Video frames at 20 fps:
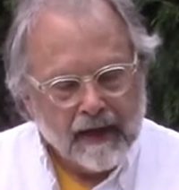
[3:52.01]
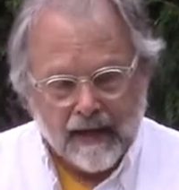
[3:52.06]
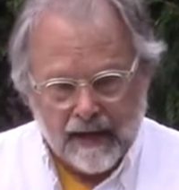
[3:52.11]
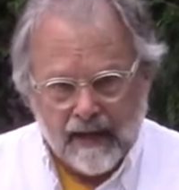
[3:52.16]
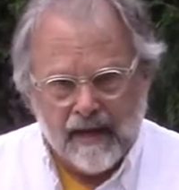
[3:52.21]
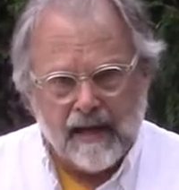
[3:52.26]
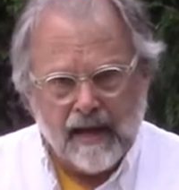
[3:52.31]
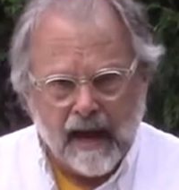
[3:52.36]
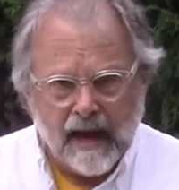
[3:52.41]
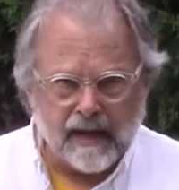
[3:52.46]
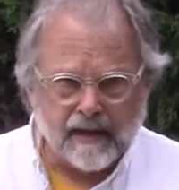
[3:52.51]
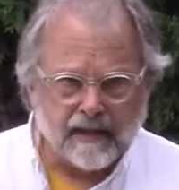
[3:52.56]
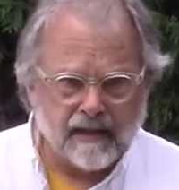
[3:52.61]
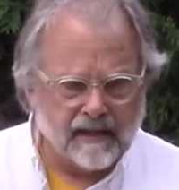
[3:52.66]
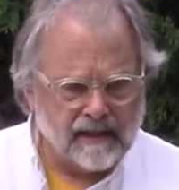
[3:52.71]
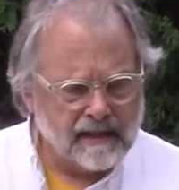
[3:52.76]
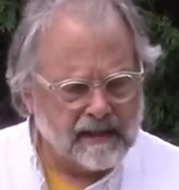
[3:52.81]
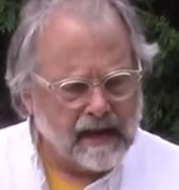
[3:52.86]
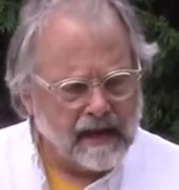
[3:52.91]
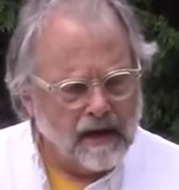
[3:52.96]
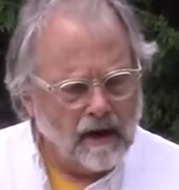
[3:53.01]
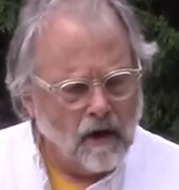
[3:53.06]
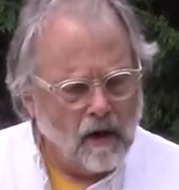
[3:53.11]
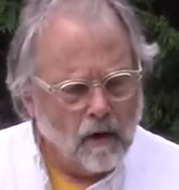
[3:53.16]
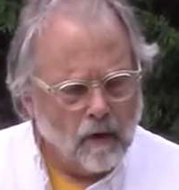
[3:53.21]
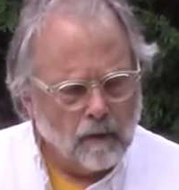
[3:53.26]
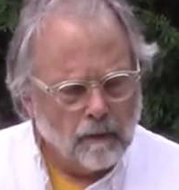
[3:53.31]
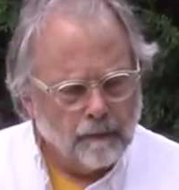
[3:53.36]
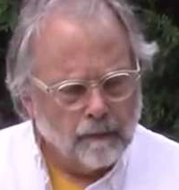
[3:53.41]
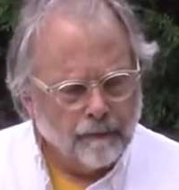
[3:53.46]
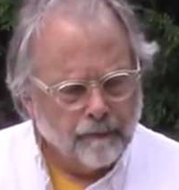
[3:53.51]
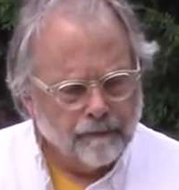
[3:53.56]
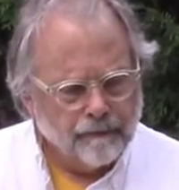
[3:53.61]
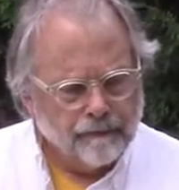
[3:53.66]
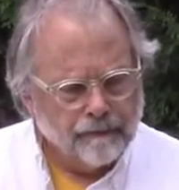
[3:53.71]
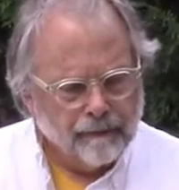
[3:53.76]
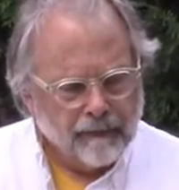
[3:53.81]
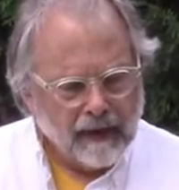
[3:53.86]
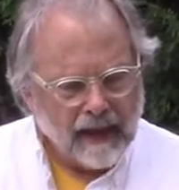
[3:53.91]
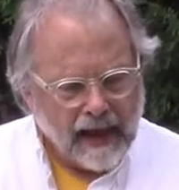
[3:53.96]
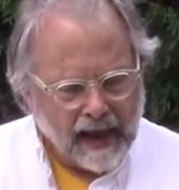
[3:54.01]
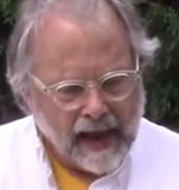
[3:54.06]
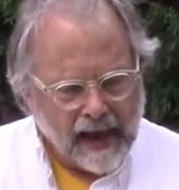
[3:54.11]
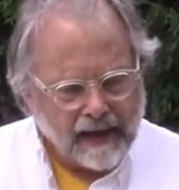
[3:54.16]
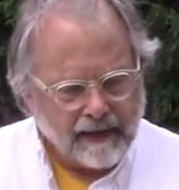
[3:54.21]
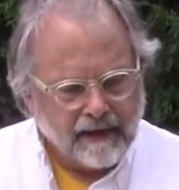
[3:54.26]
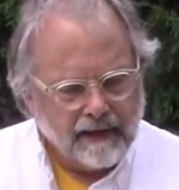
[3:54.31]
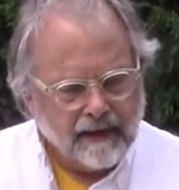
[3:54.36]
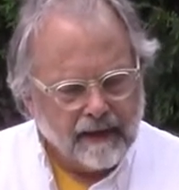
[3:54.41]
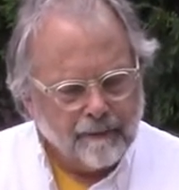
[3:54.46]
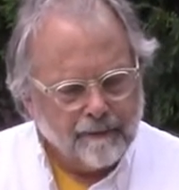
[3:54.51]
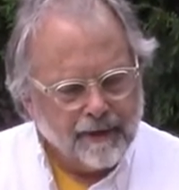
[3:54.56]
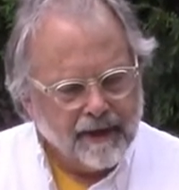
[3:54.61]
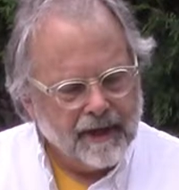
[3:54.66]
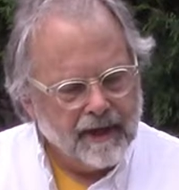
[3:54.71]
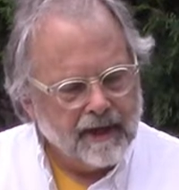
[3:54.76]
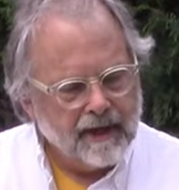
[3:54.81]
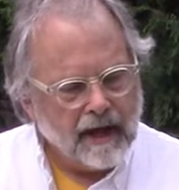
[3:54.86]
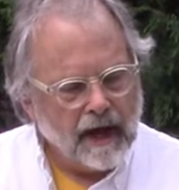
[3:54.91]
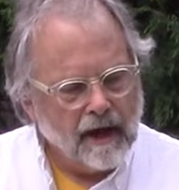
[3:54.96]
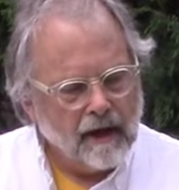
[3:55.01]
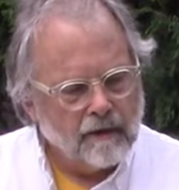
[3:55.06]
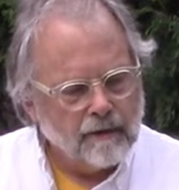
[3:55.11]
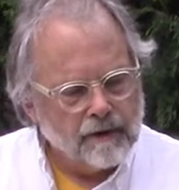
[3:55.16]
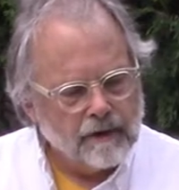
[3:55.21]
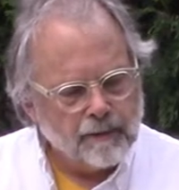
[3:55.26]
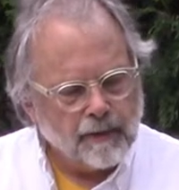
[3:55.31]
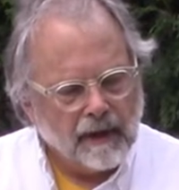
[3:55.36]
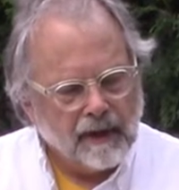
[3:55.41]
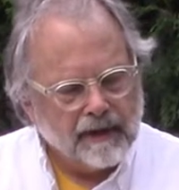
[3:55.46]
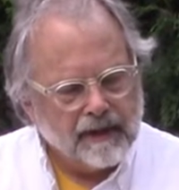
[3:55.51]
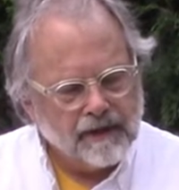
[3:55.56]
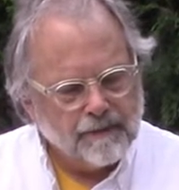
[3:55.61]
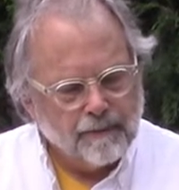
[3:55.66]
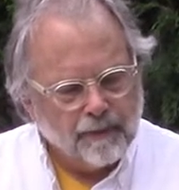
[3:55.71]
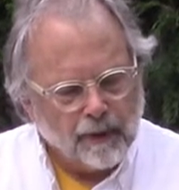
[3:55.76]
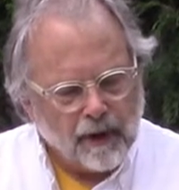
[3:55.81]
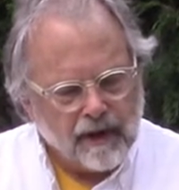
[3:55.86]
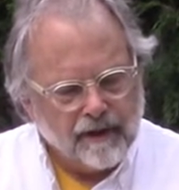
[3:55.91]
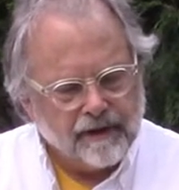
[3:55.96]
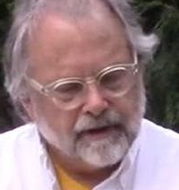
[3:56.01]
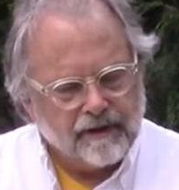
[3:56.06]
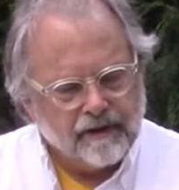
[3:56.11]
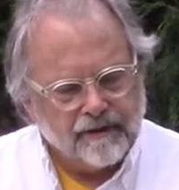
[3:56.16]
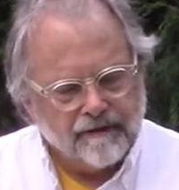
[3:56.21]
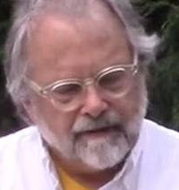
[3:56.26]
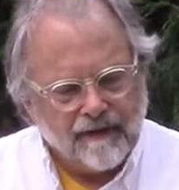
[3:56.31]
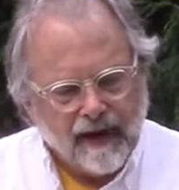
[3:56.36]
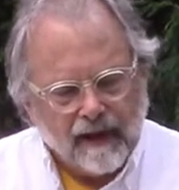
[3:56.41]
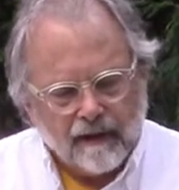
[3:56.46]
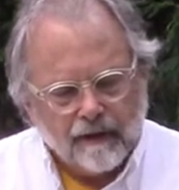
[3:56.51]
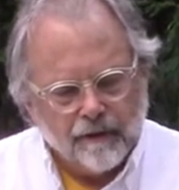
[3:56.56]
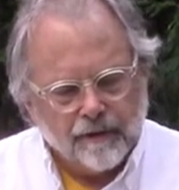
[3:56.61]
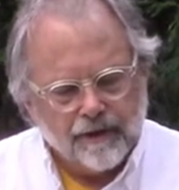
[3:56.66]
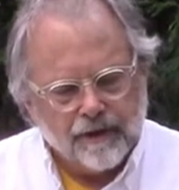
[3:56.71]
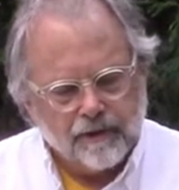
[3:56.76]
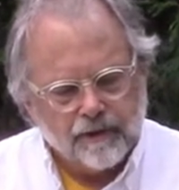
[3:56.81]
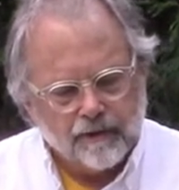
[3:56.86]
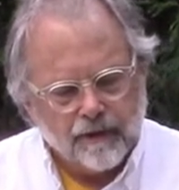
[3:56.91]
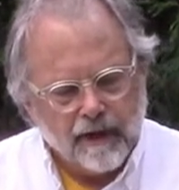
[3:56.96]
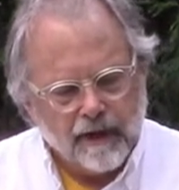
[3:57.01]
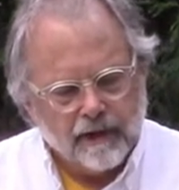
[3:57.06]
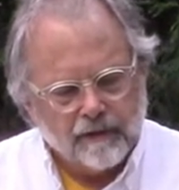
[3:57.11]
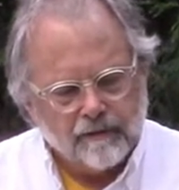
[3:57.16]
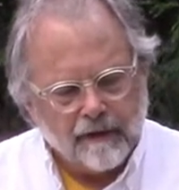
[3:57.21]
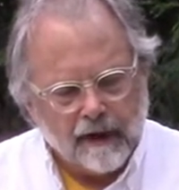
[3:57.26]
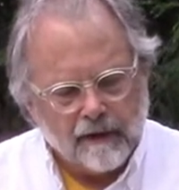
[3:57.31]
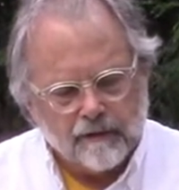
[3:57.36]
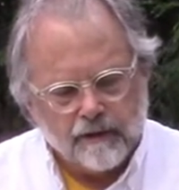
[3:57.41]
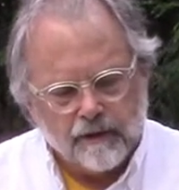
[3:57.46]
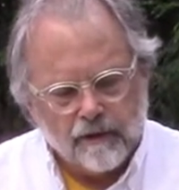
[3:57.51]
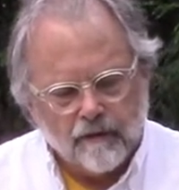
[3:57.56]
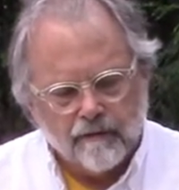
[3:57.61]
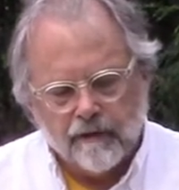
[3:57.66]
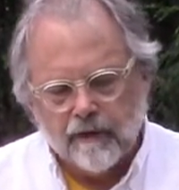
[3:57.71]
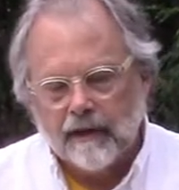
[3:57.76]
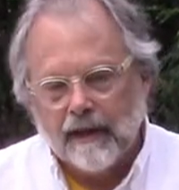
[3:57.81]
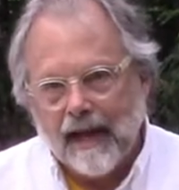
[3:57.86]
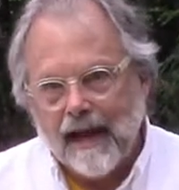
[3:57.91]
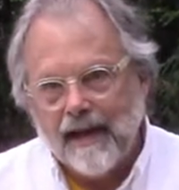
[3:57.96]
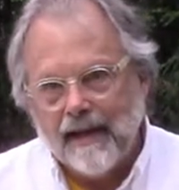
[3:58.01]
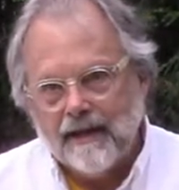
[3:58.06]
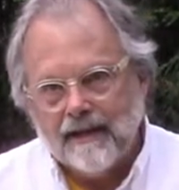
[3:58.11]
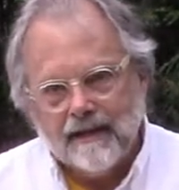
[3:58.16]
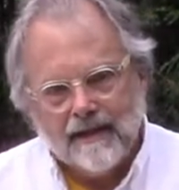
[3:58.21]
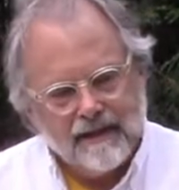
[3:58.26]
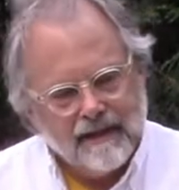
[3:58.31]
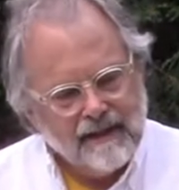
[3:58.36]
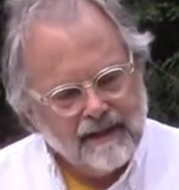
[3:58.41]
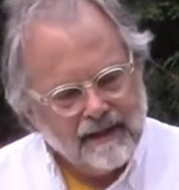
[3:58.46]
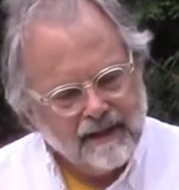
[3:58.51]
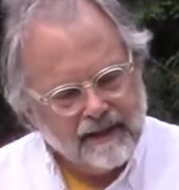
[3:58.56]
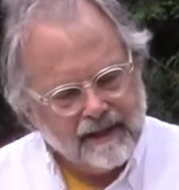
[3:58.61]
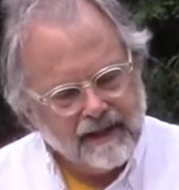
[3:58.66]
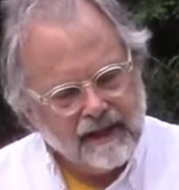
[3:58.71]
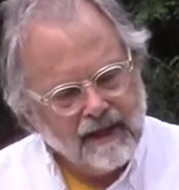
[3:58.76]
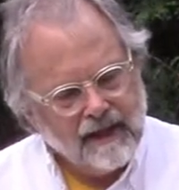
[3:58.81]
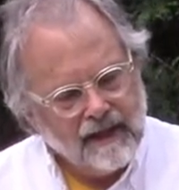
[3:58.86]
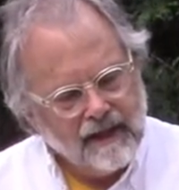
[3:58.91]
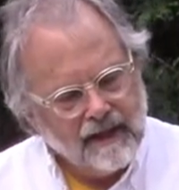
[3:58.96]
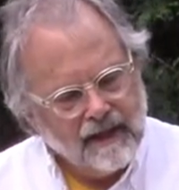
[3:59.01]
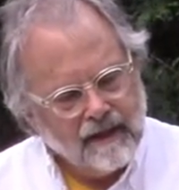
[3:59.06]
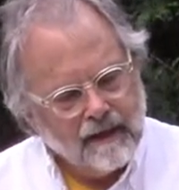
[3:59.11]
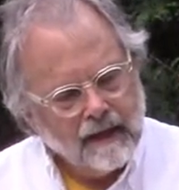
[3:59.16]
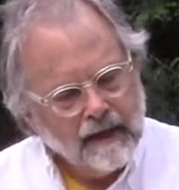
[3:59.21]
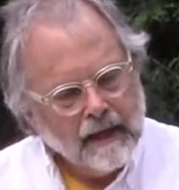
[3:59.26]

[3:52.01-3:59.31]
He had to stay home, adding up the accounts while his brothers followed the trade routes over land and sea.